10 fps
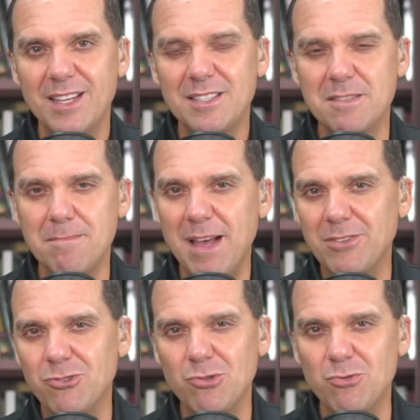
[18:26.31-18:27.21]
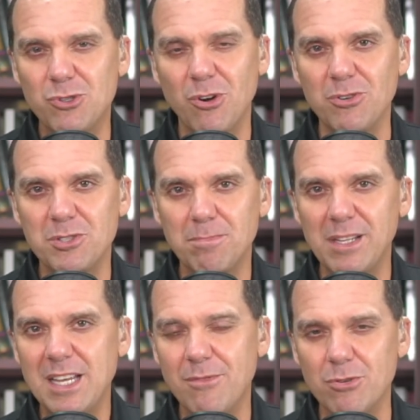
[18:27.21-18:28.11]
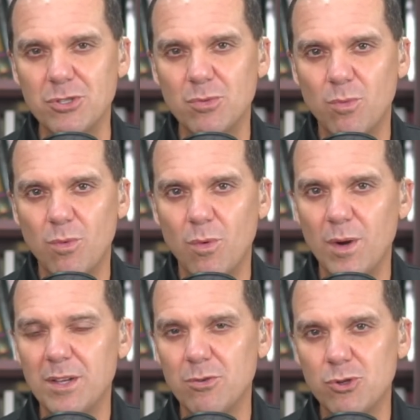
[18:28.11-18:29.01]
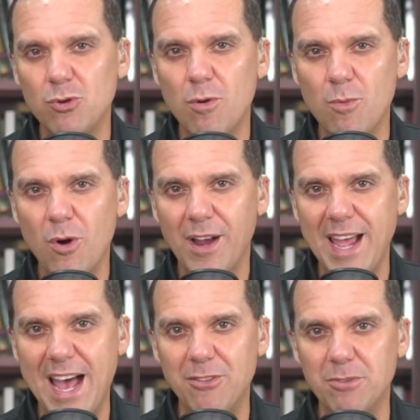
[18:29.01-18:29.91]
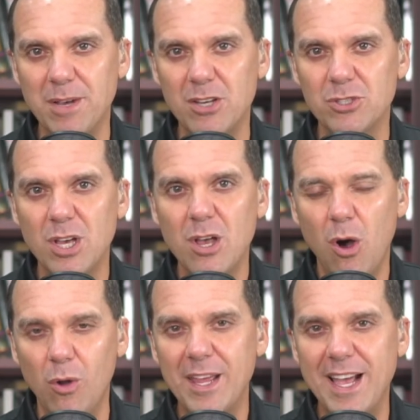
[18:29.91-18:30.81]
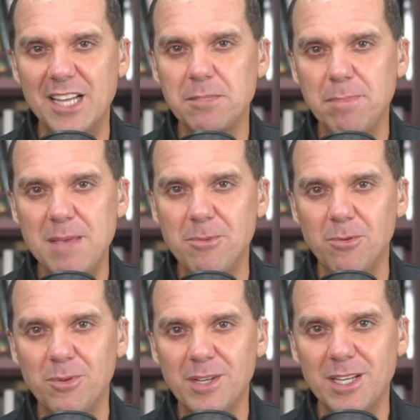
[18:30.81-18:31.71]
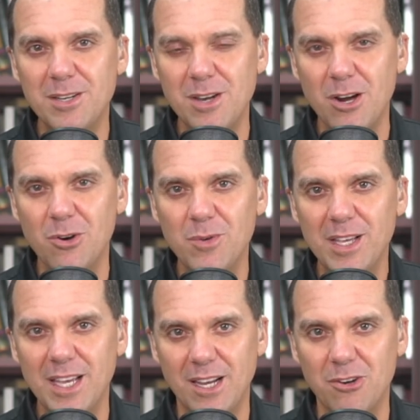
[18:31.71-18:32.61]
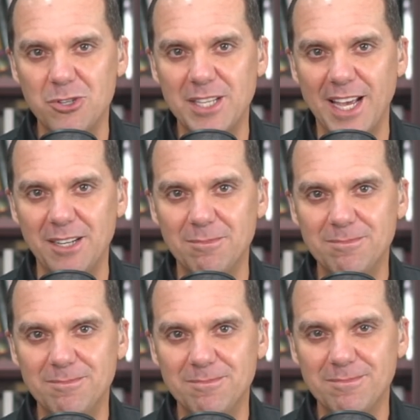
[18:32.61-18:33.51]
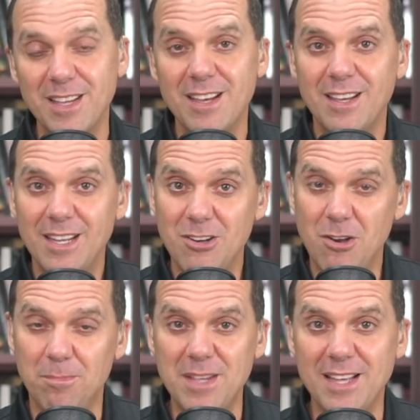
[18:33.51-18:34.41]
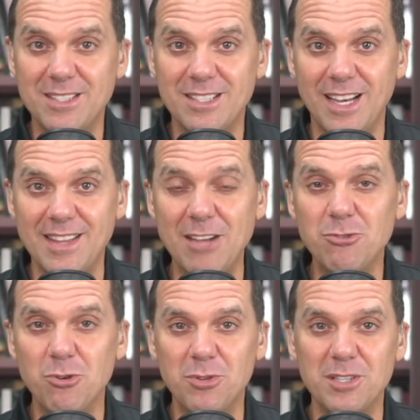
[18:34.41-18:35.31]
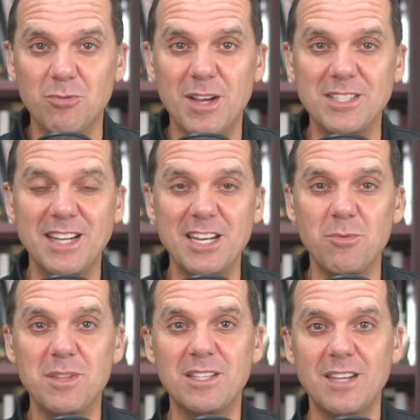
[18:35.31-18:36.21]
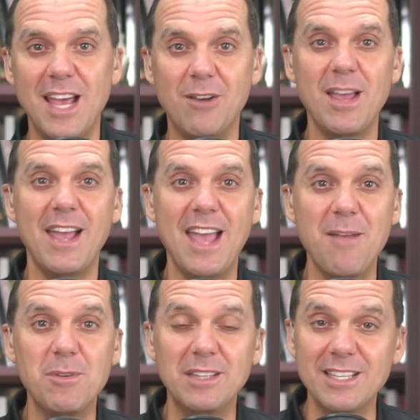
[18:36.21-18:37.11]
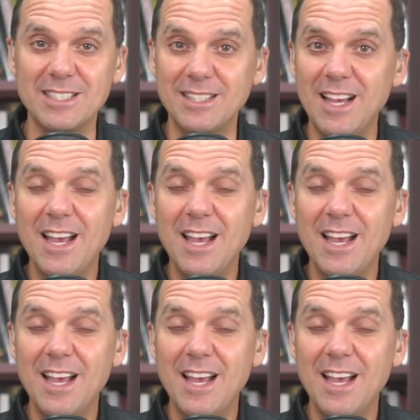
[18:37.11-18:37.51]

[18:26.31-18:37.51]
It's about the true church, believers. We're either two or more gathered, because only God's people can know and understand them. Hope that's, uh, that truth has resonated with you today. Okay, gang, we listen.